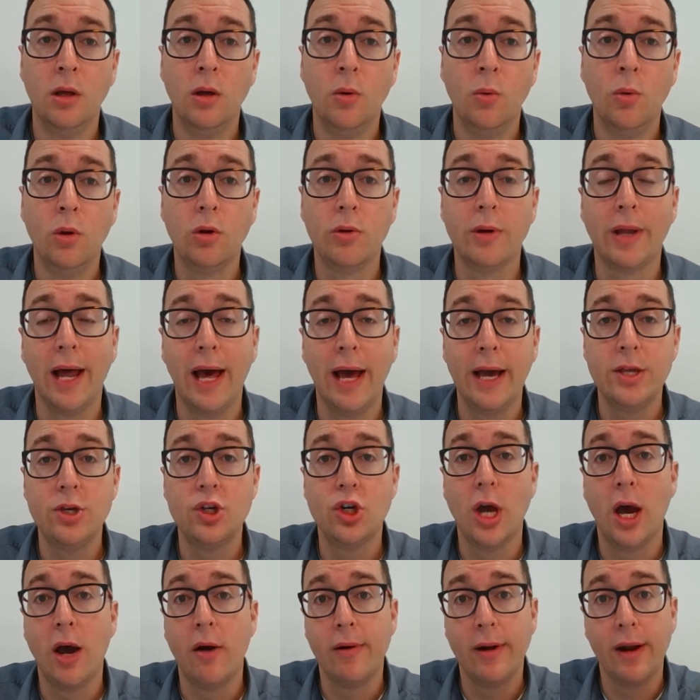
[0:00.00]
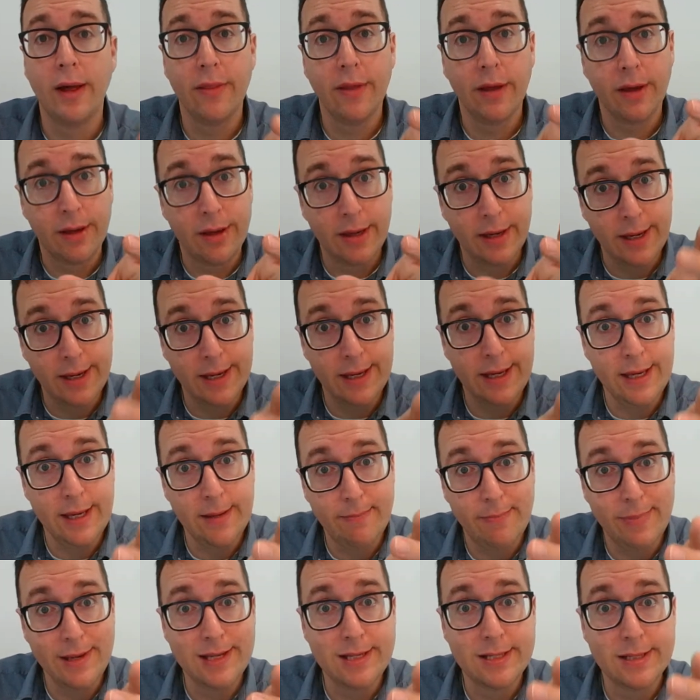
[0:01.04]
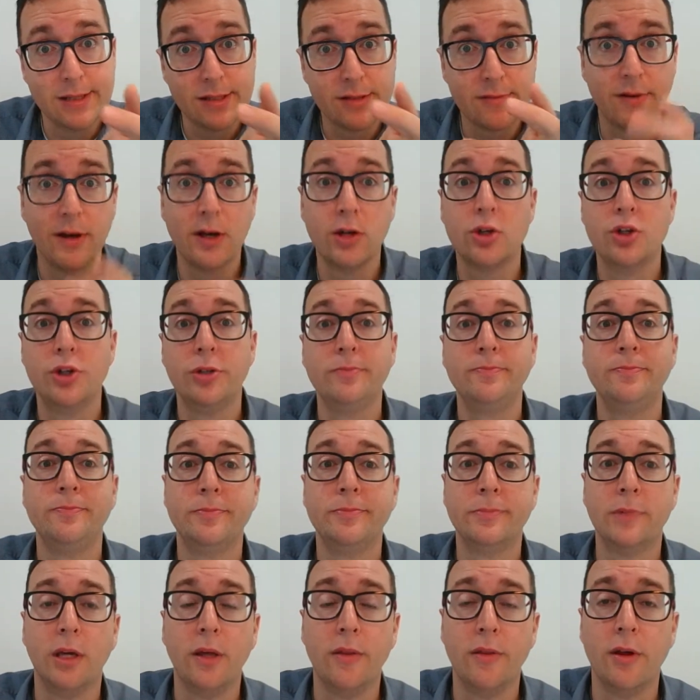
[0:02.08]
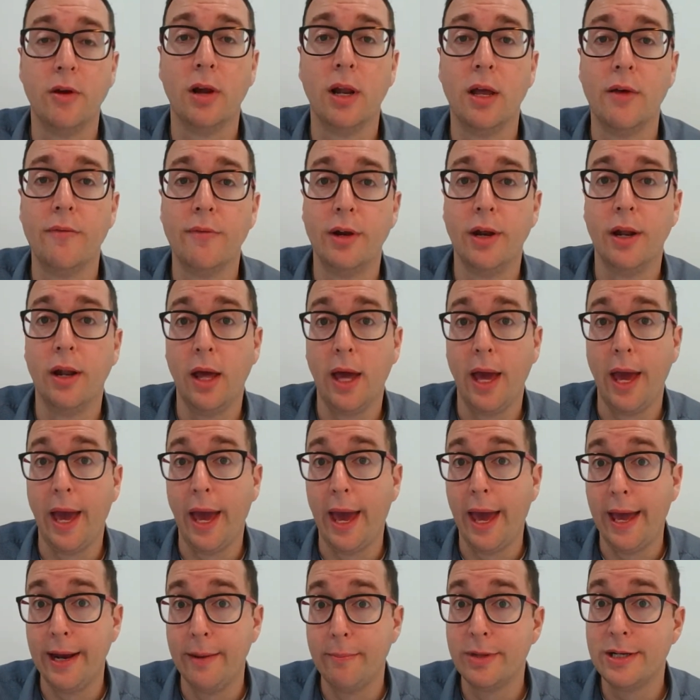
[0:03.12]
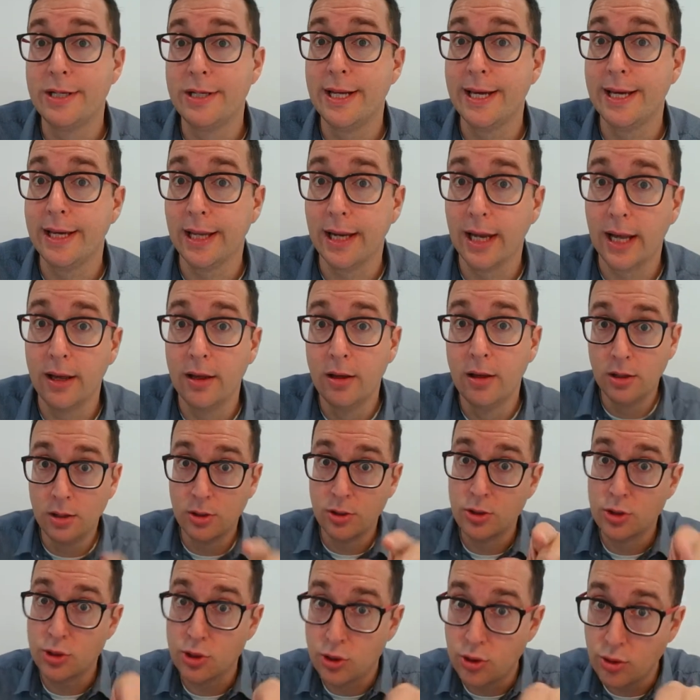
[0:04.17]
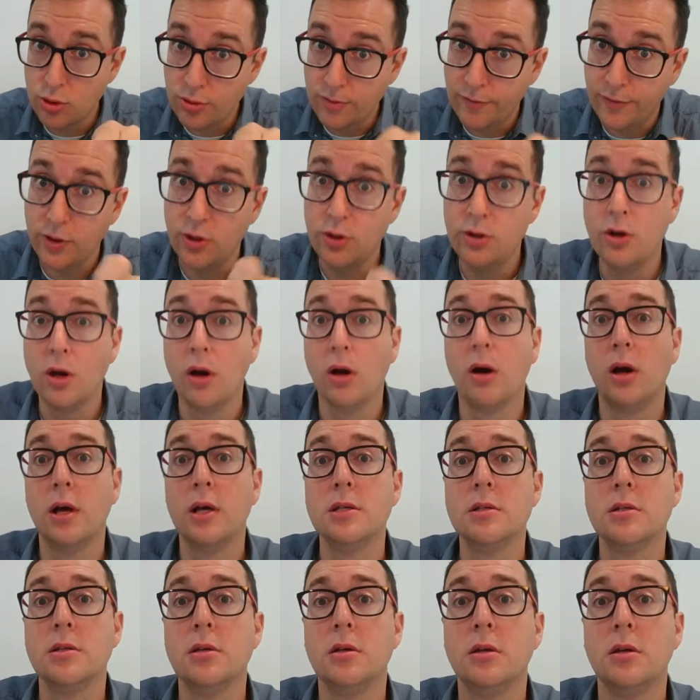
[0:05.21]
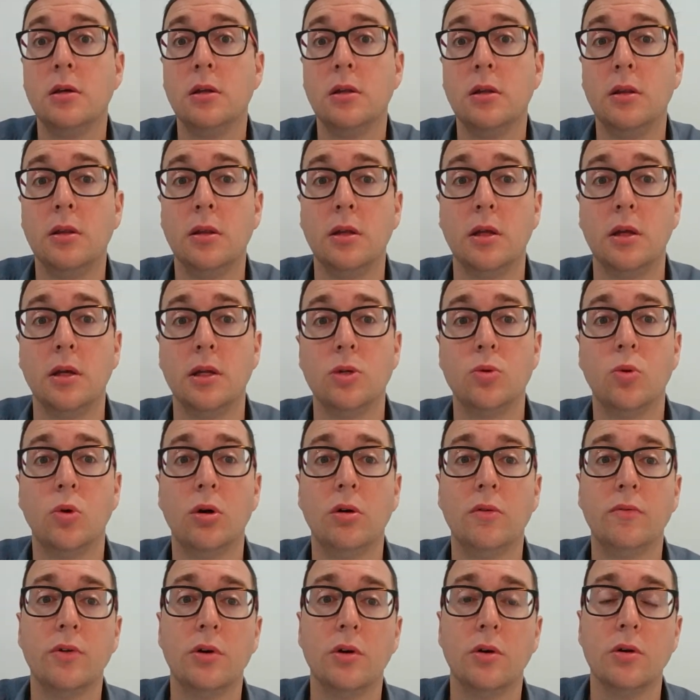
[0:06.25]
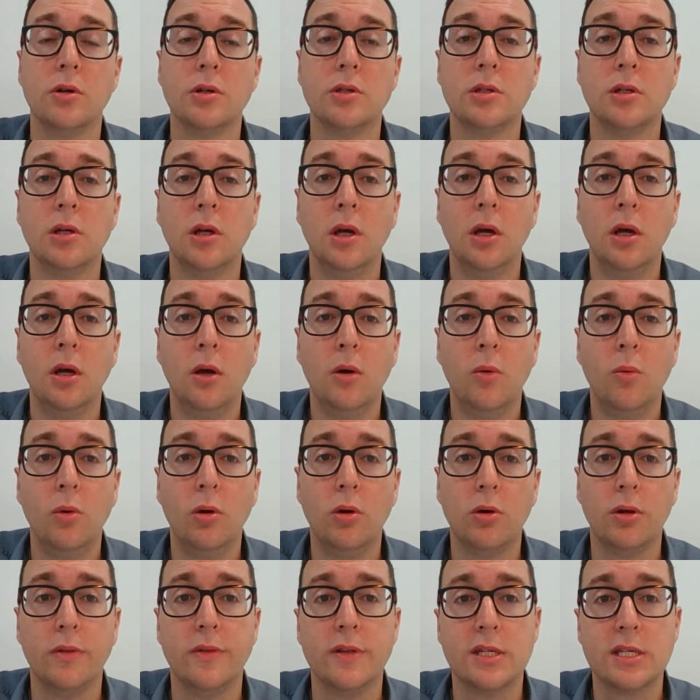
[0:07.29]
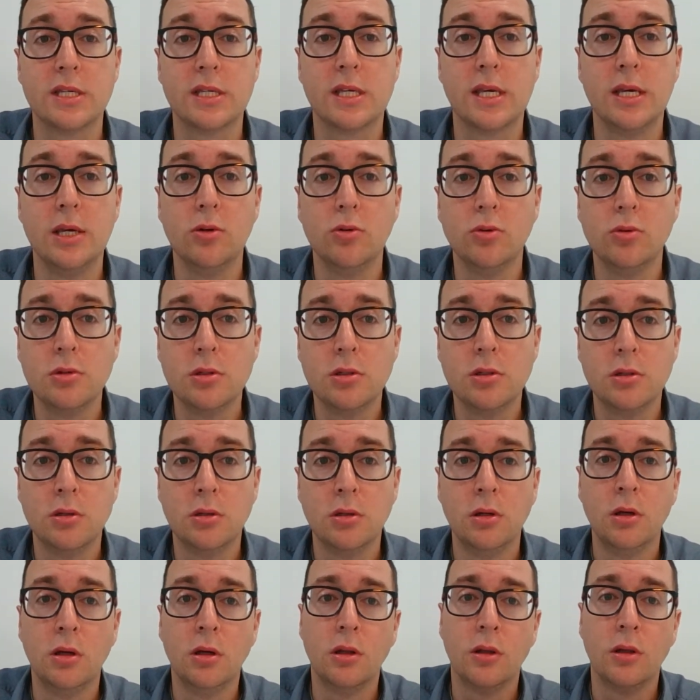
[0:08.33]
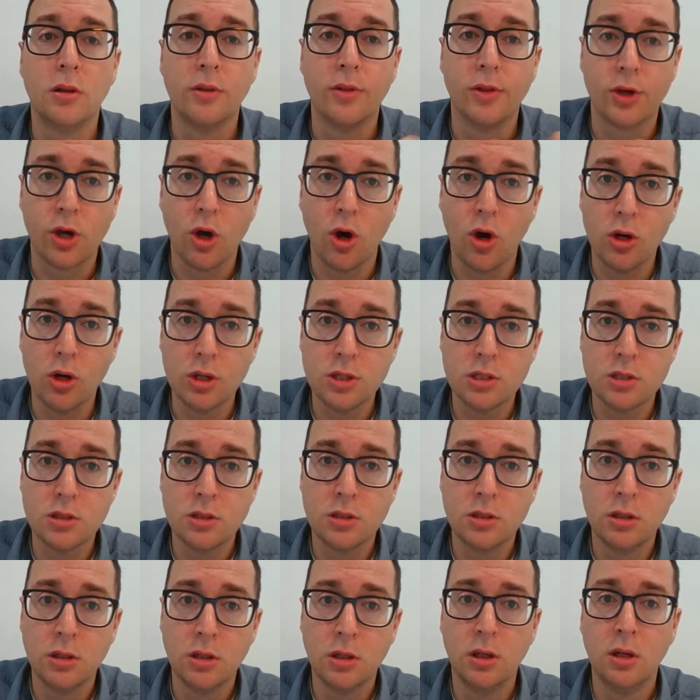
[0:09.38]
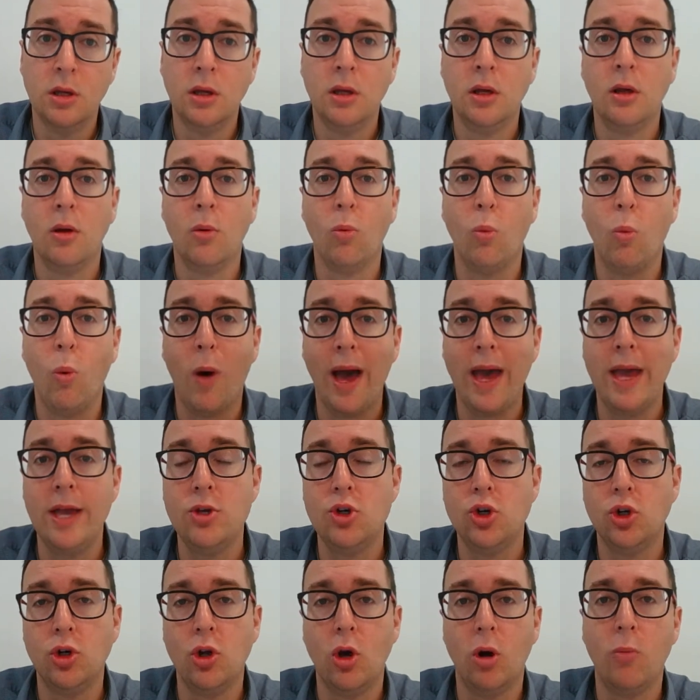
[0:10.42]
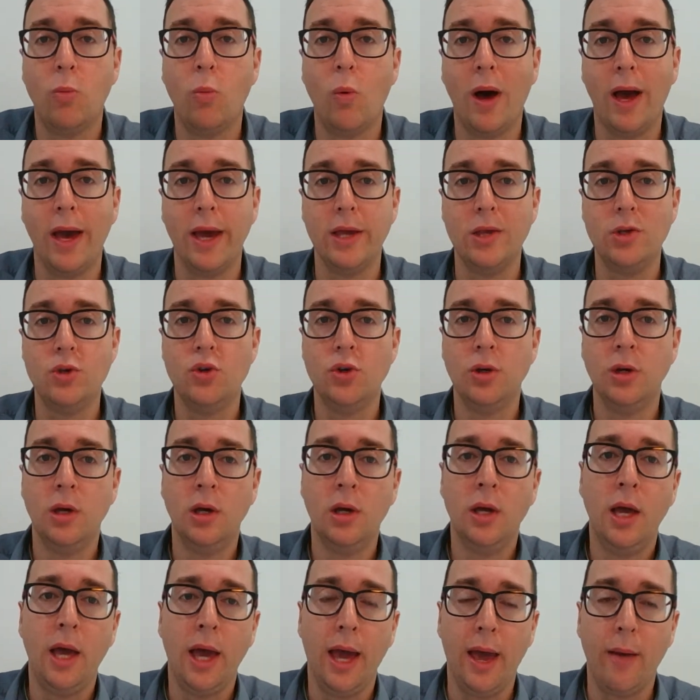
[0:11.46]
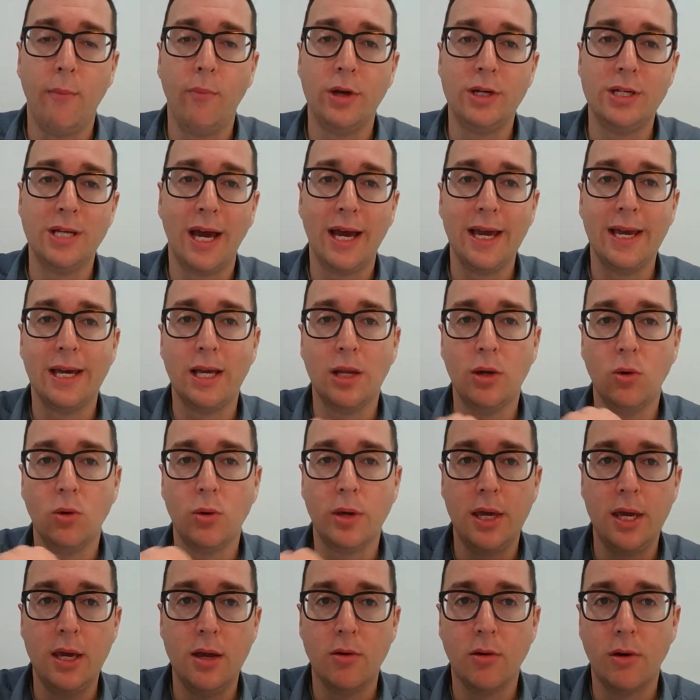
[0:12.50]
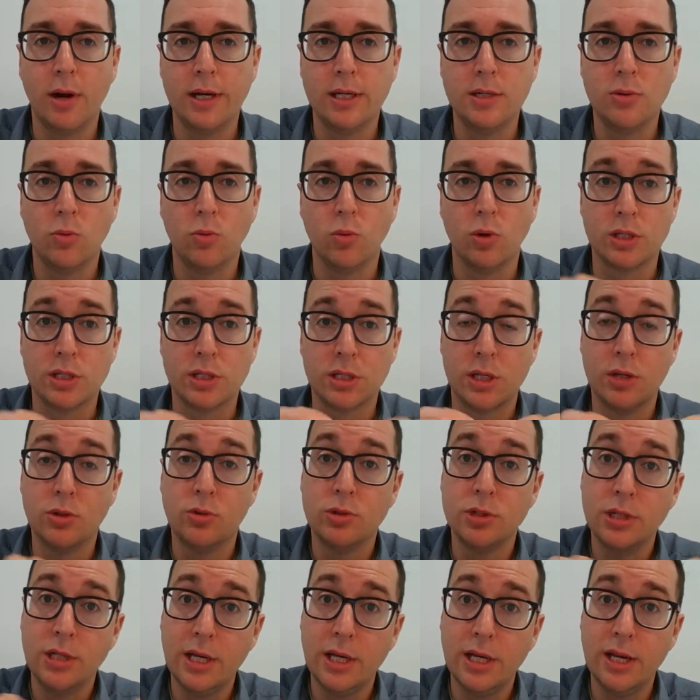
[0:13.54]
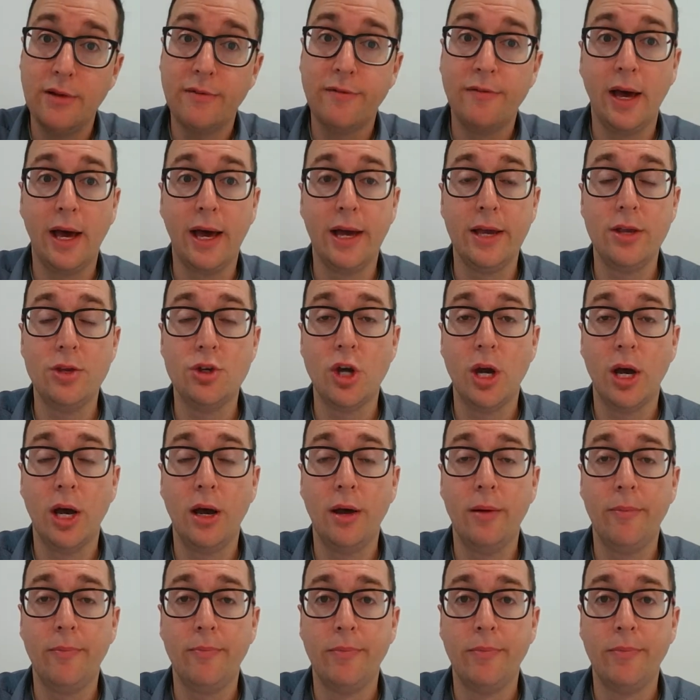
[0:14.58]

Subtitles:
Look at HR, another key business function in the year 11, and in particular soon for you guys, the year 12 course. Look at the skills, the costs, wage and non-wage. And we take a look here at what skills are needed for HR,